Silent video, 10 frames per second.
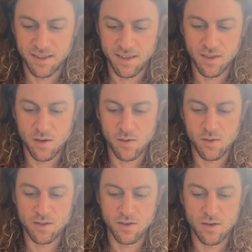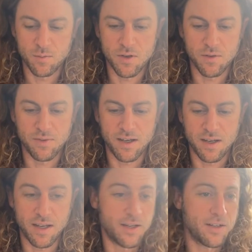No harm, no foul.
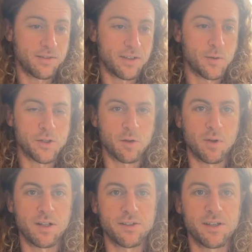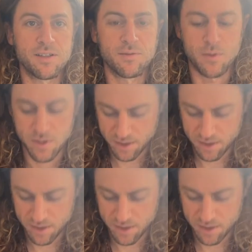I don't even know what you're apologizing for.